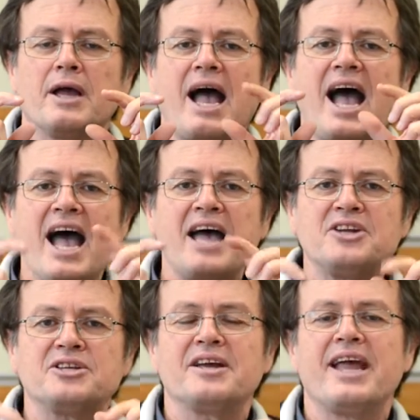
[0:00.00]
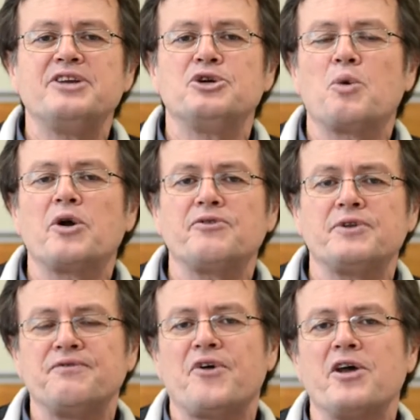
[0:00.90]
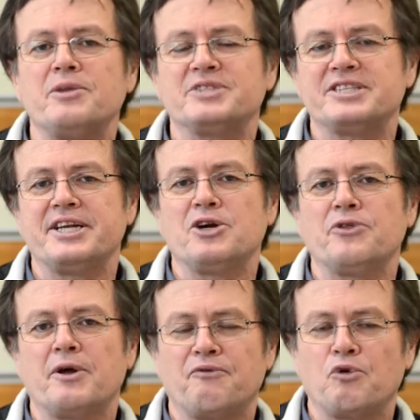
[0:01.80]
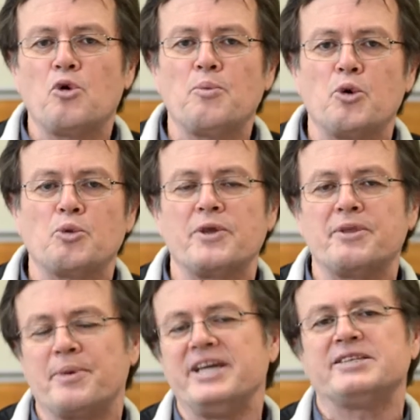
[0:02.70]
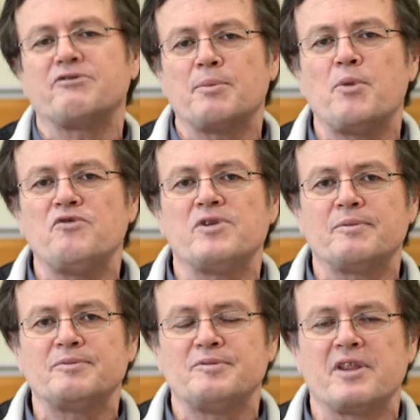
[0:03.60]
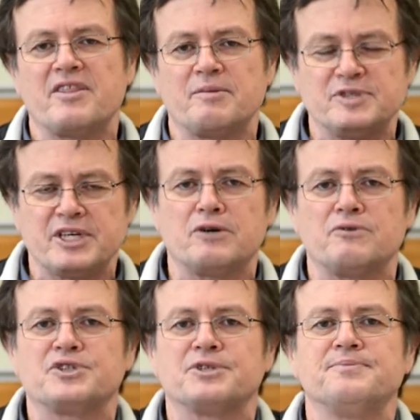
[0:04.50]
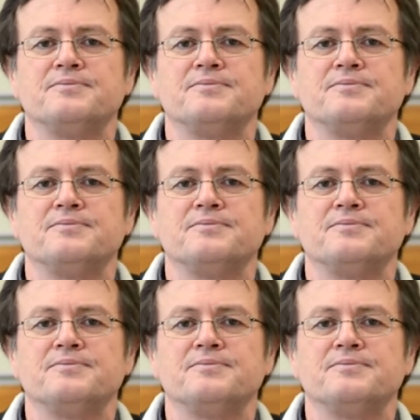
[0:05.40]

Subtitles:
hard, and you quite often find them sitting on the floorboard where the bees have removed them themselves.